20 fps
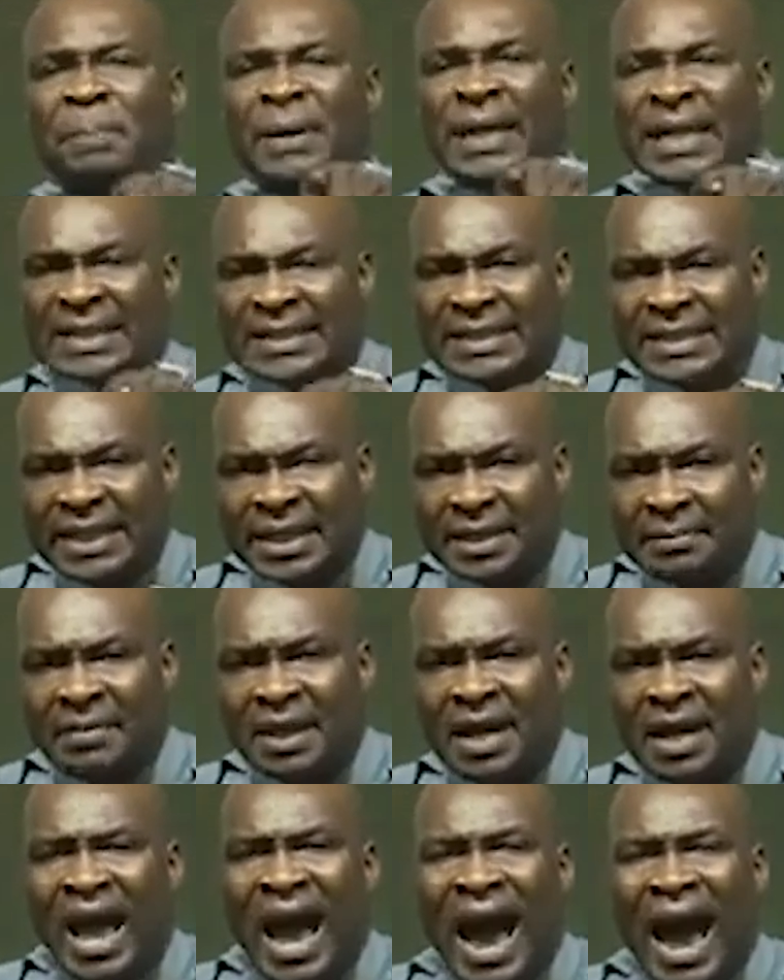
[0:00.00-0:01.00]
pleased
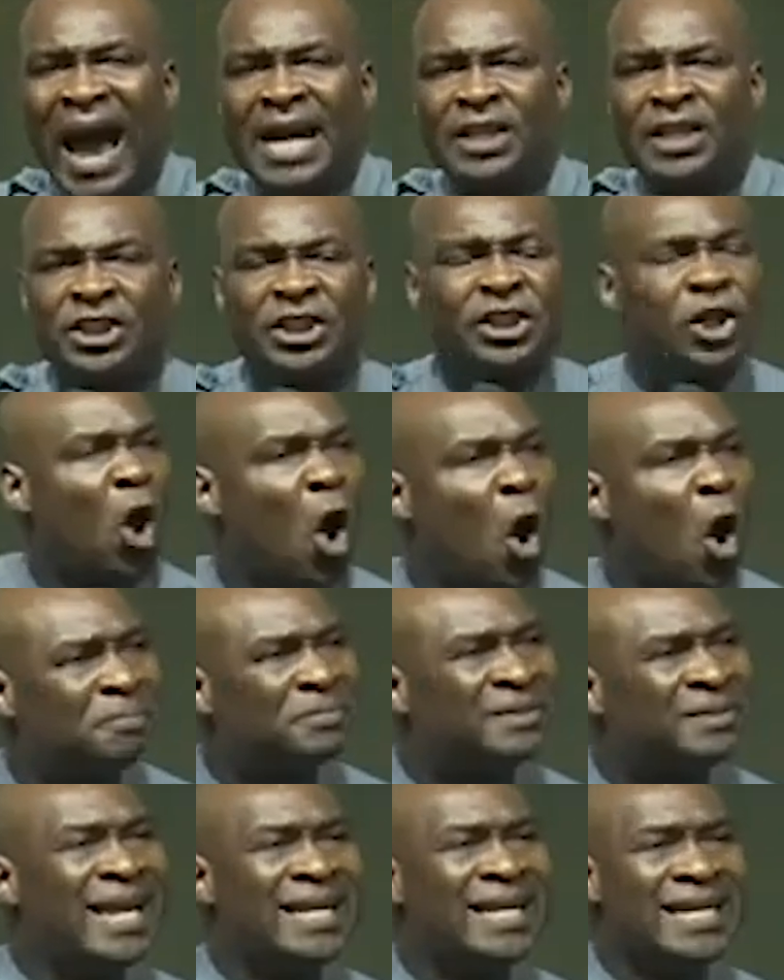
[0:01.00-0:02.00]
him, and she
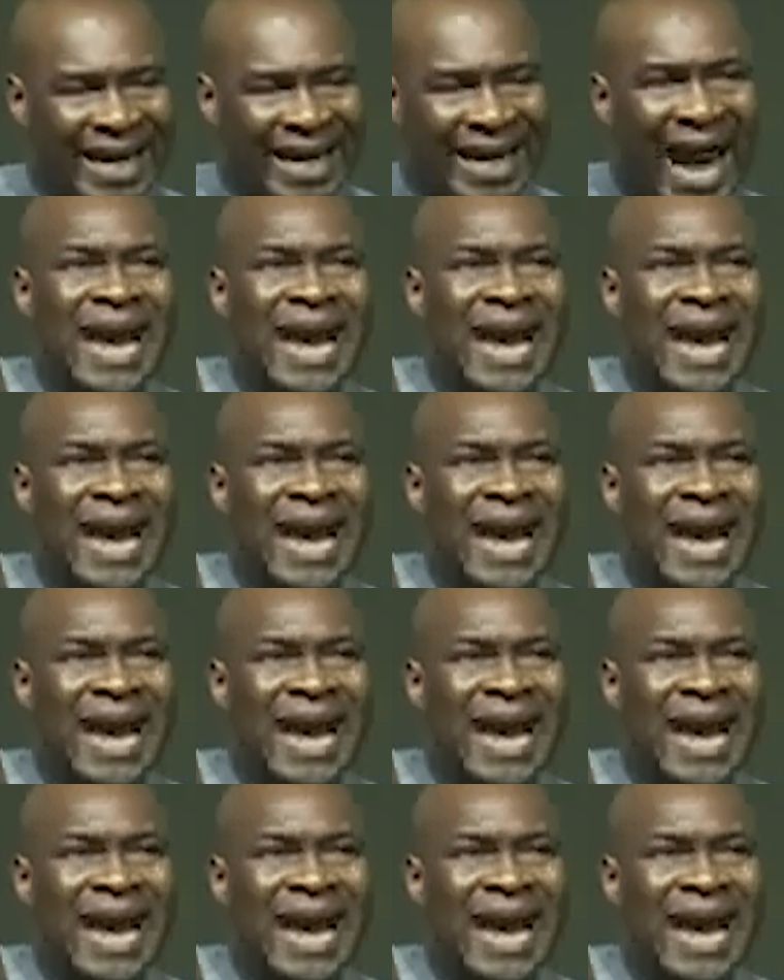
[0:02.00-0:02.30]
obtained